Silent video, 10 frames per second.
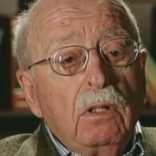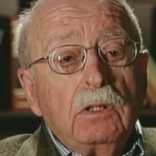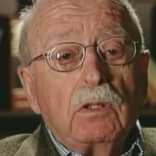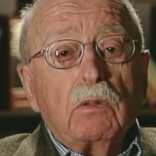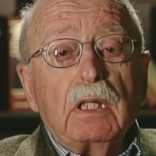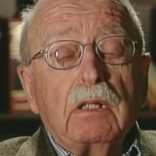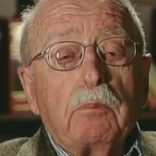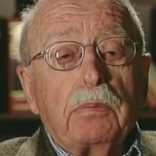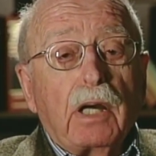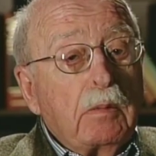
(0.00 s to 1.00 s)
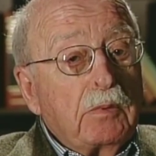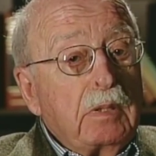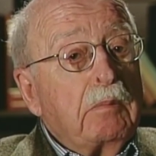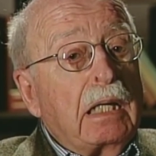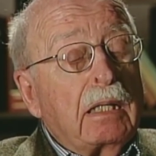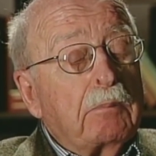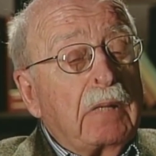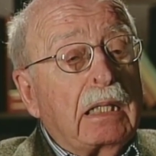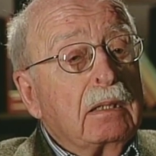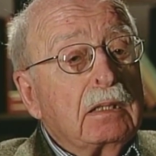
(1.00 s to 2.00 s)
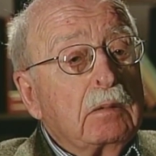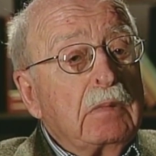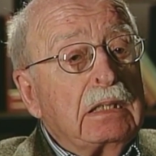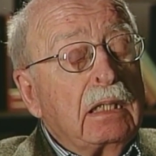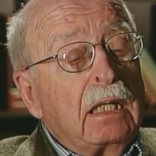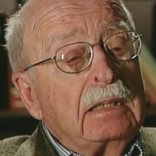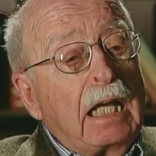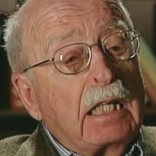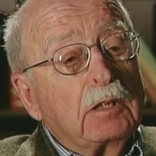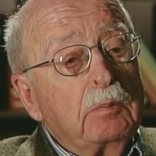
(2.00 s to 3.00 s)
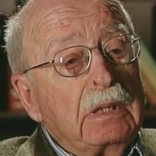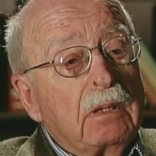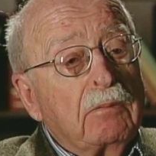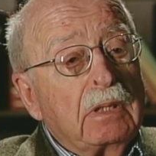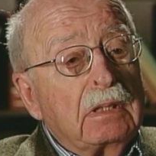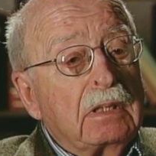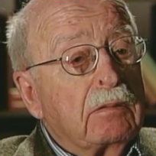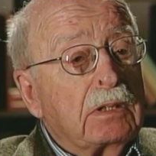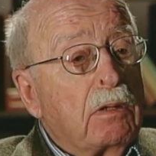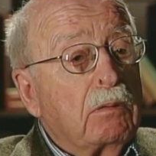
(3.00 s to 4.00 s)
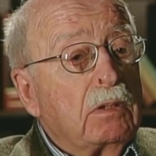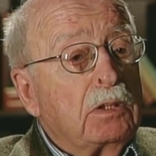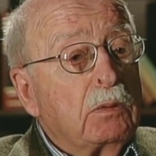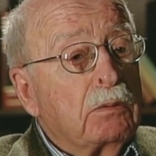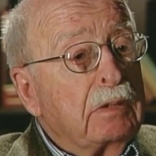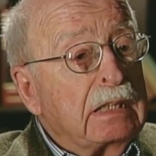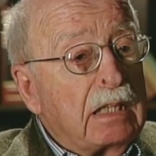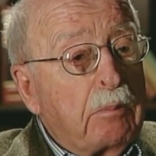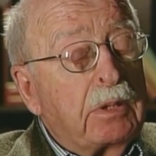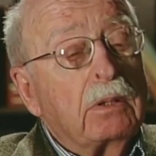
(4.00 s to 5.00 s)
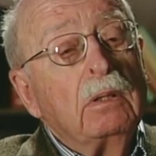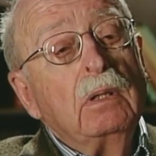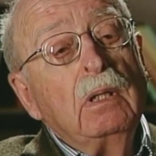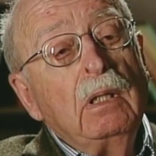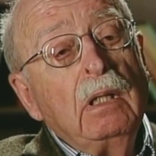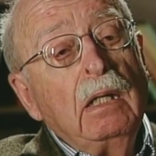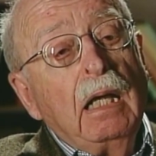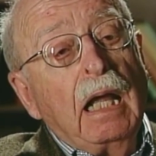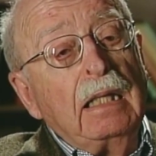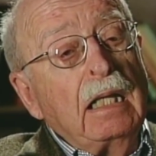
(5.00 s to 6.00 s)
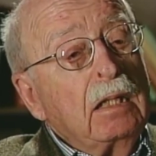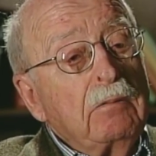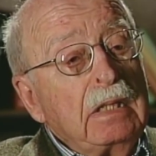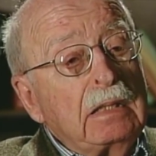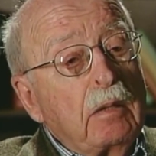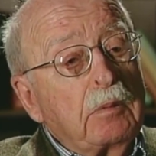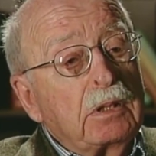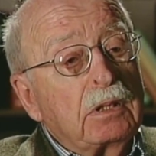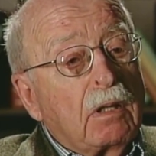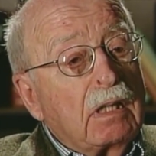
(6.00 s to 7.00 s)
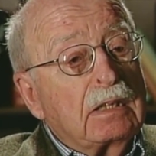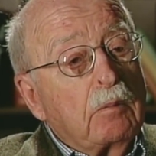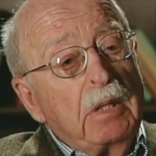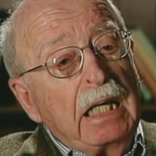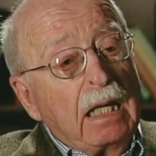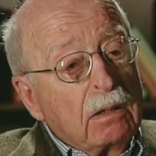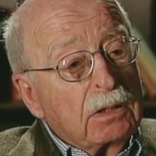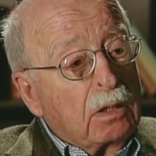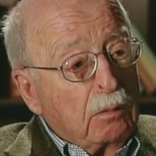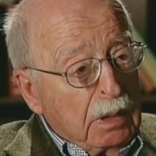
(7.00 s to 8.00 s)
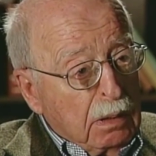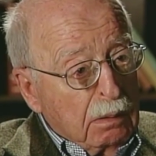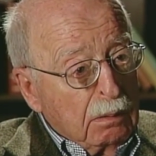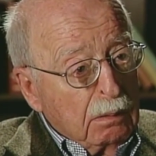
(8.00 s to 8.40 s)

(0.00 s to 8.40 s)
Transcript: So that the primary me mechanism is attachment of the serotonin to a receptor, and then the receptor starts something else going.